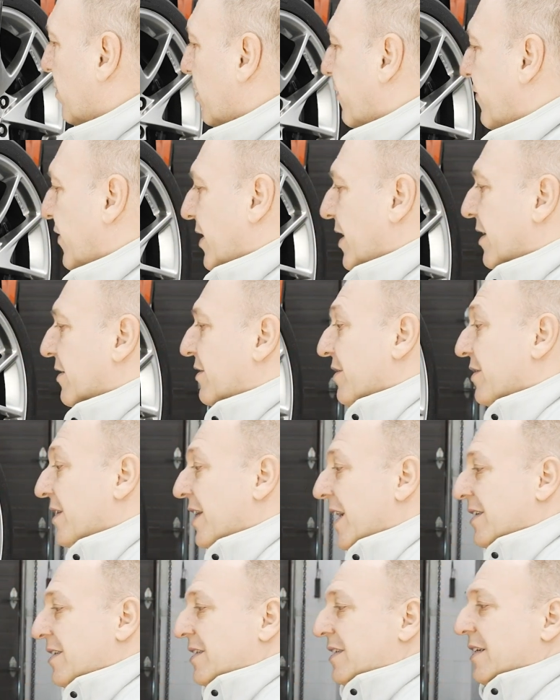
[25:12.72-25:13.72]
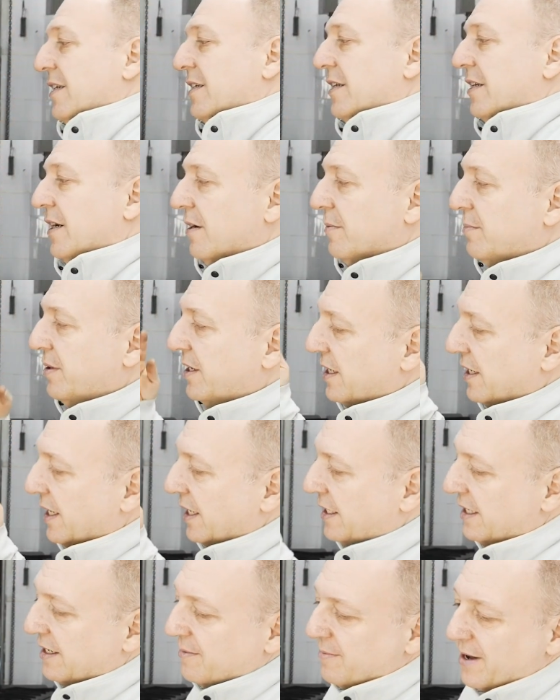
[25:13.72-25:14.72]
Perfect. Now to test it, I'll be
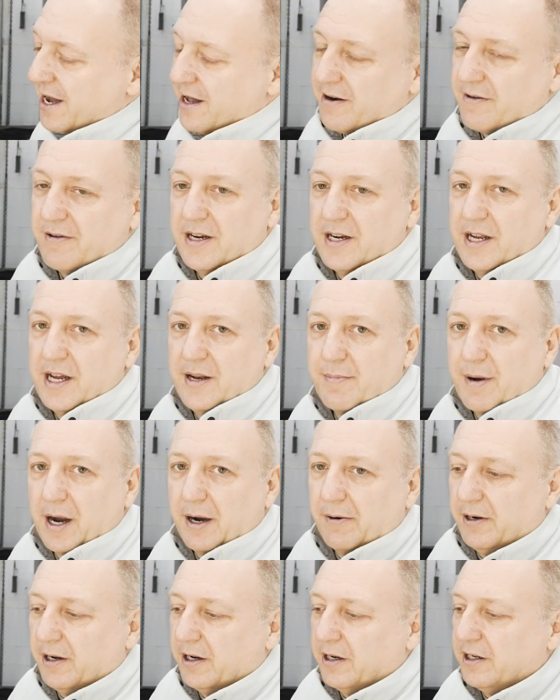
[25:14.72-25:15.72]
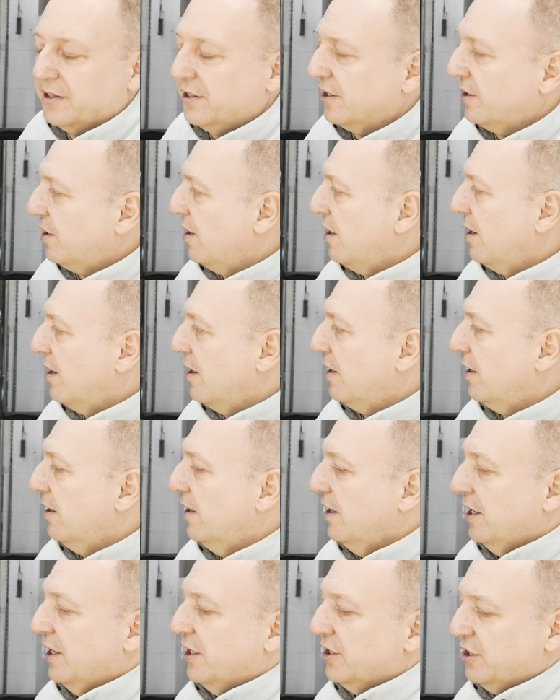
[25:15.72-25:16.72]
connecting the battery and powering on the car
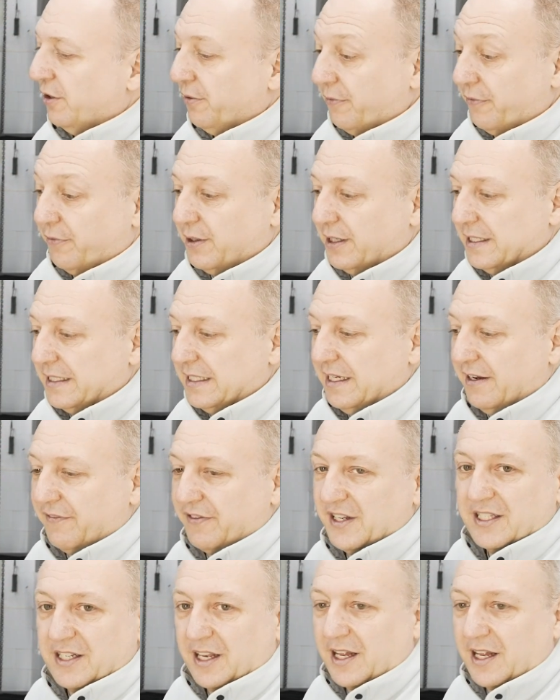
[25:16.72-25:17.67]
so if we can see if these